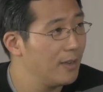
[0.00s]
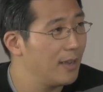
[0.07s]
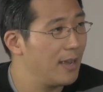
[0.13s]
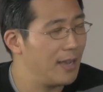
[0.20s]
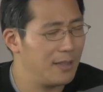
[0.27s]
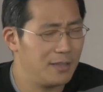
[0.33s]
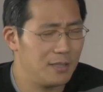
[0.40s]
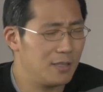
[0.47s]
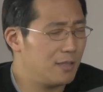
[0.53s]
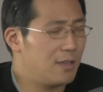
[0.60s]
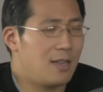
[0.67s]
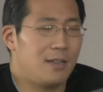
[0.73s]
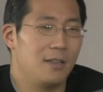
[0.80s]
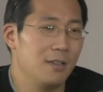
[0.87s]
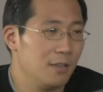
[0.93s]
and this is
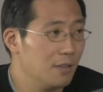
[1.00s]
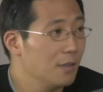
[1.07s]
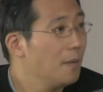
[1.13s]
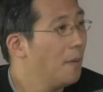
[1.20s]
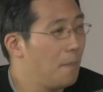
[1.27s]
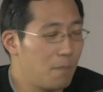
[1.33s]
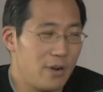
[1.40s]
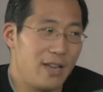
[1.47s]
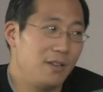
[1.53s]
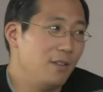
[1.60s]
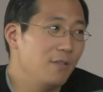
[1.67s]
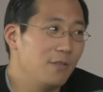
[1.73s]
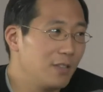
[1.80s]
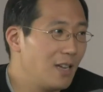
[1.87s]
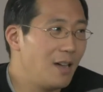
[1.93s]
not a brand
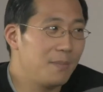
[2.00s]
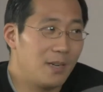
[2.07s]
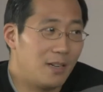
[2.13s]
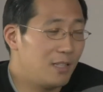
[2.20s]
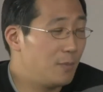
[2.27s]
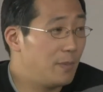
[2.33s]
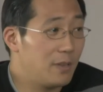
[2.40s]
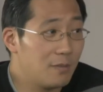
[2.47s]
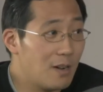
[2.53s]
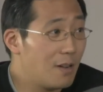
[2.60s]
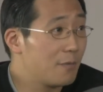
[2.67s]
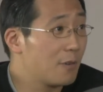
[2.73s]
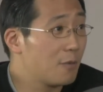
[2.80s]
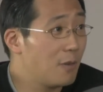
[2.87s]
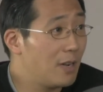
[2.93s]
new phenomenon it's been around
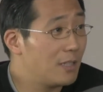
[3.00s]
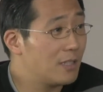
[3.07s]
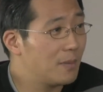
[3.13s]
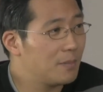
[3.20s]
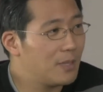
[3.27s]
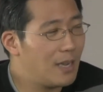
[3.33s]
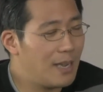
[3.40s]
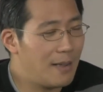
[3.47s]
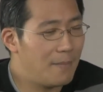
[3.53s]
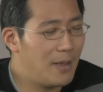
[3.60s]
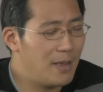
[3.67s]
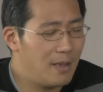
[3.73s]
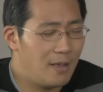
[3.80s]
for quite some time